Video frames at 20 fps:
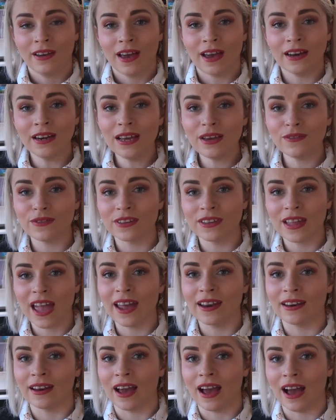And even
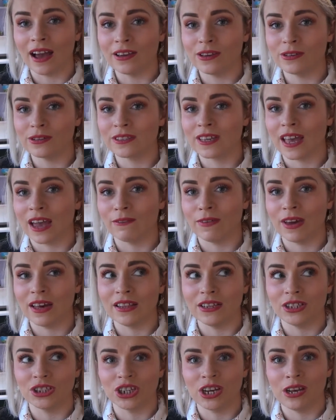then I used to get
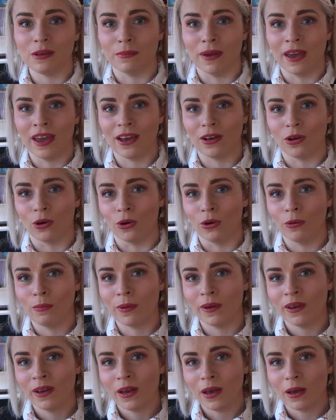really cheap makeup,
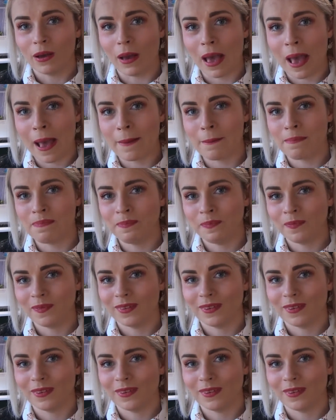really